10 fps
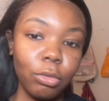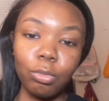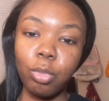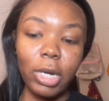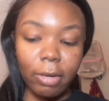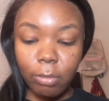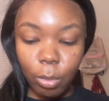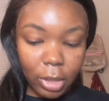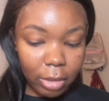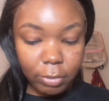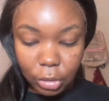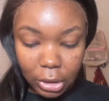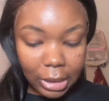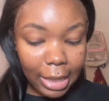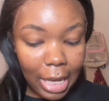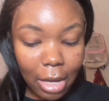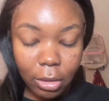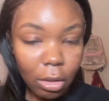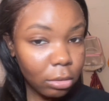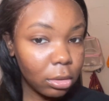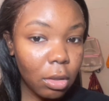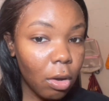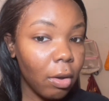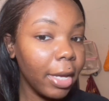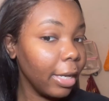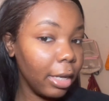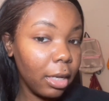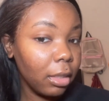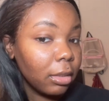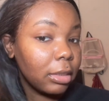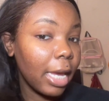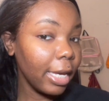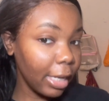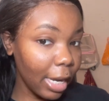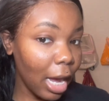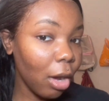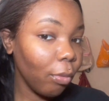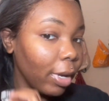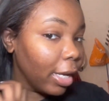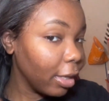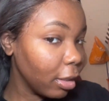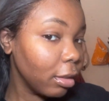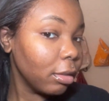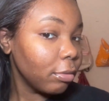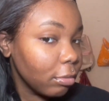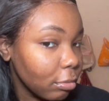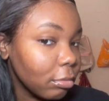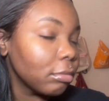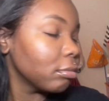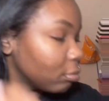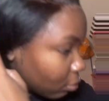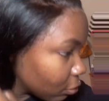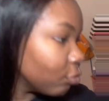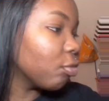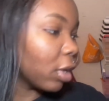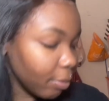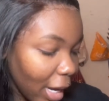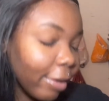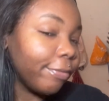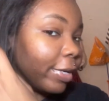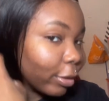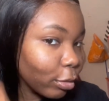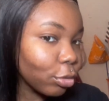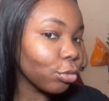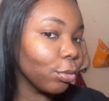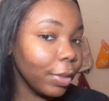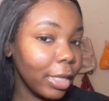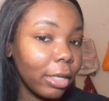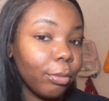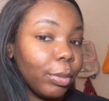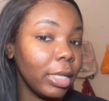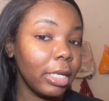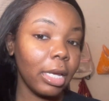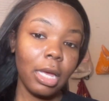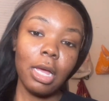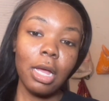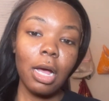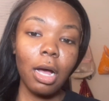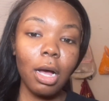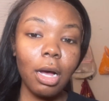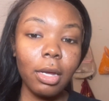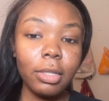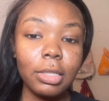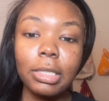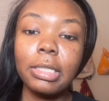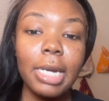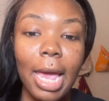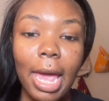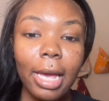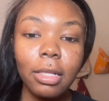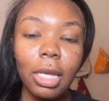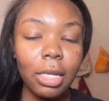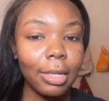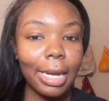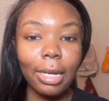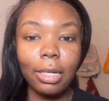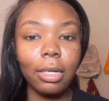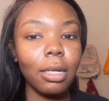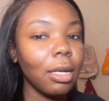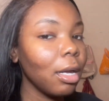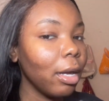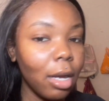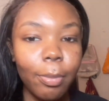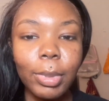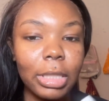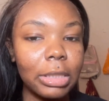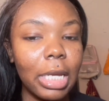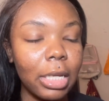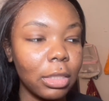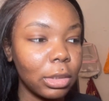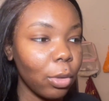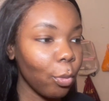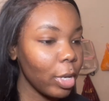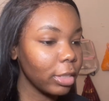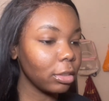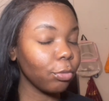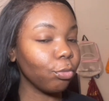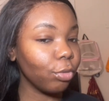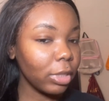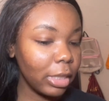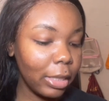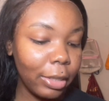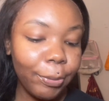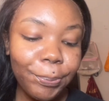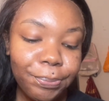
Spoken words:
whatever, just like how y'all saw, and take it out and run my fingers through, and it'll be unsnagged in like a couple of seconds. So it's really